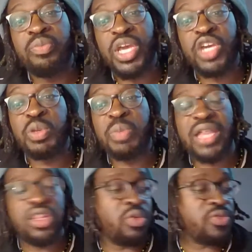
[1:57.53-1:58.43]
But he'll be
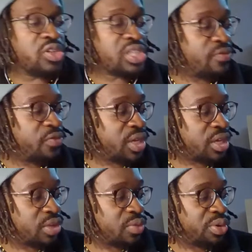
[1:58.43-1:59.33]
back, though. We've got something. I
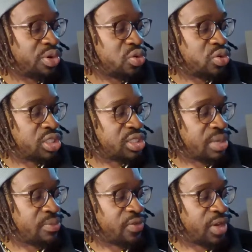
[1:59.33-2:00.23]
think we're recording
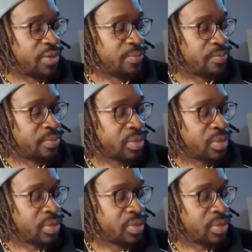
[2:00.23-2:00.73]
something